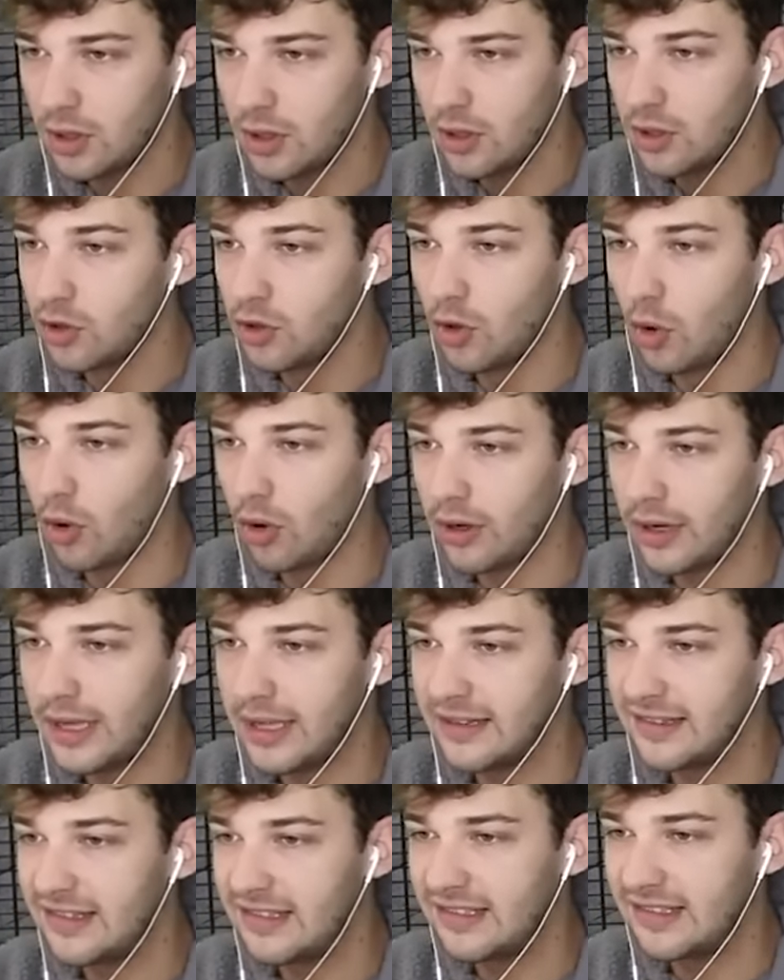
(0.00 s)
You're
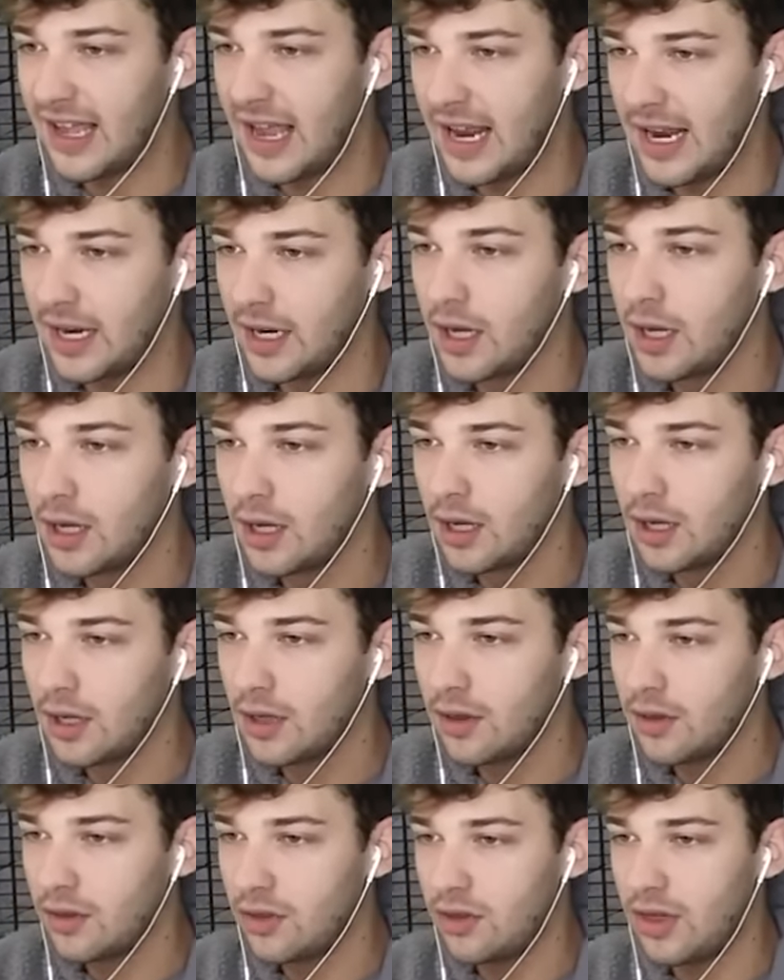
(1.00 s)
insane.
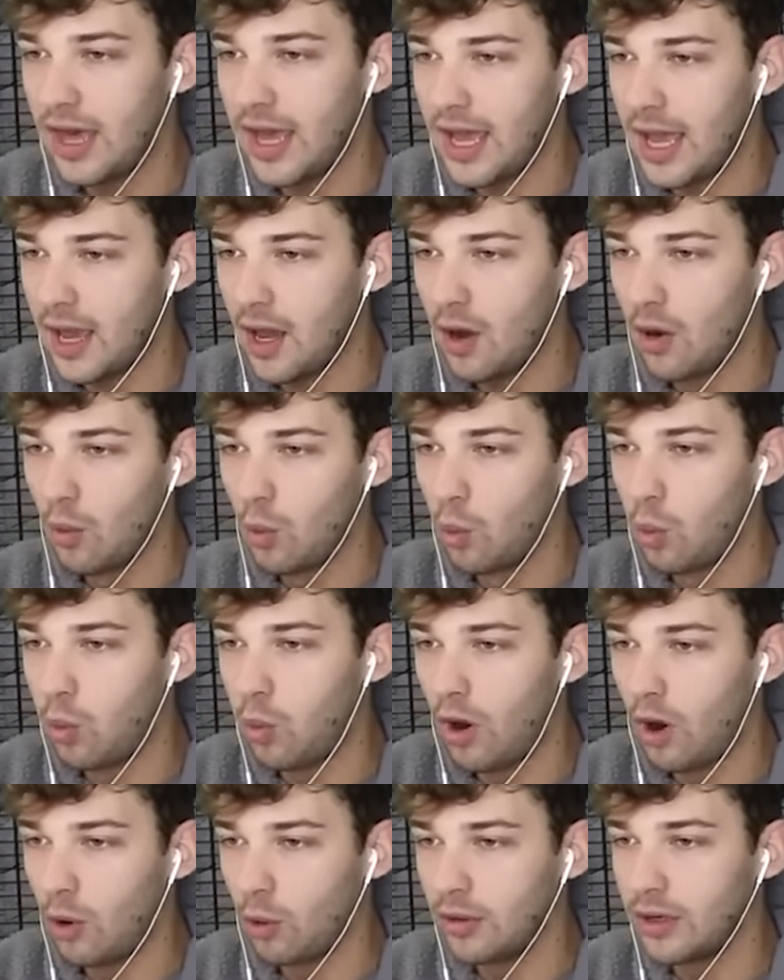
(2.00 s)
They
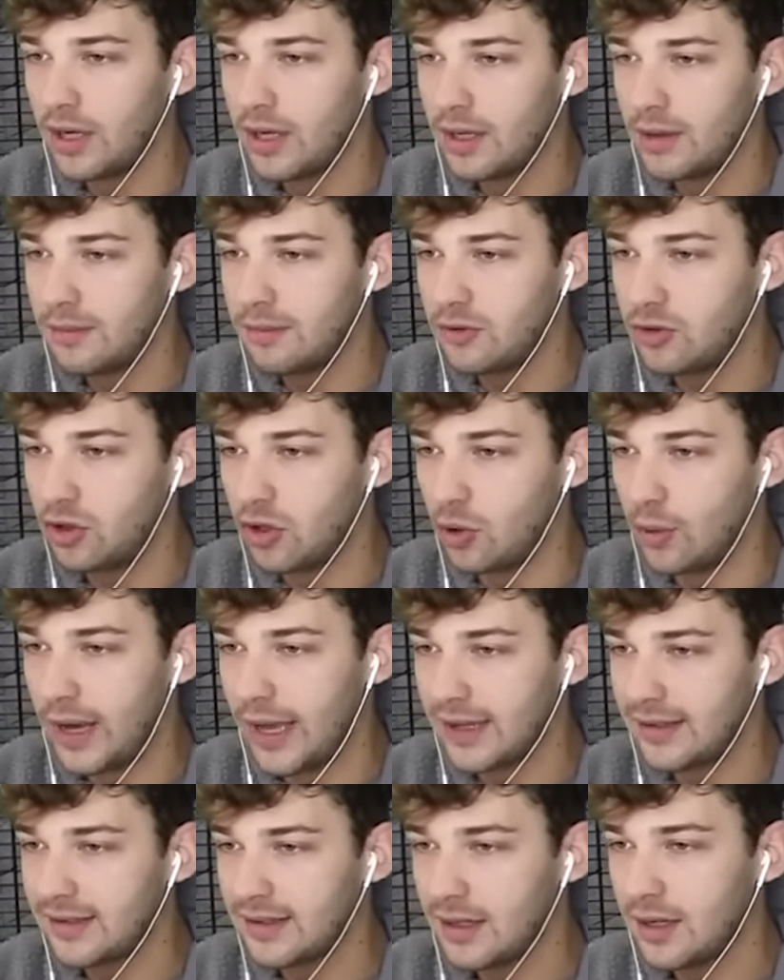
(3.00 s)
won't do
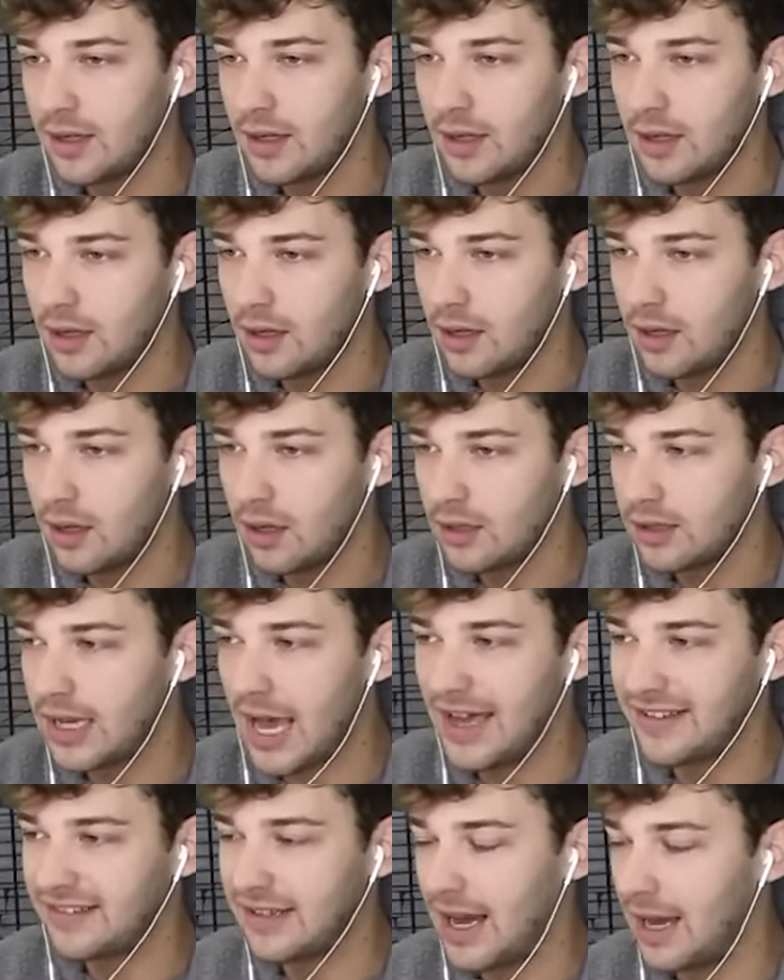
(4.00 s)
it
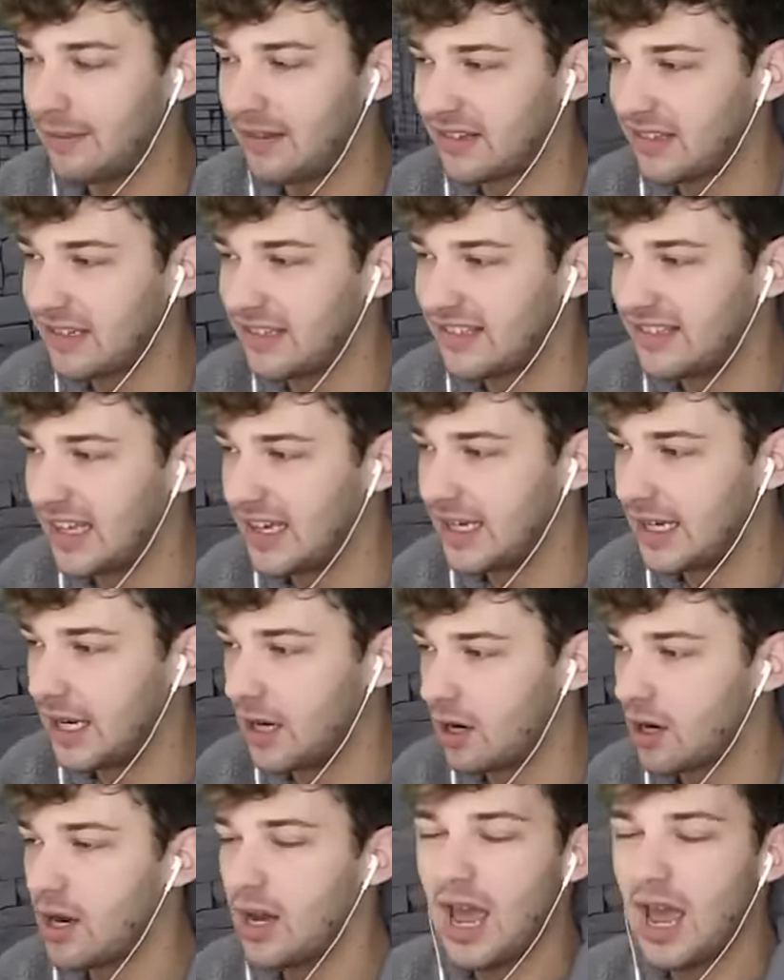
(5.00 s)
guys, I'm just gonna sit in here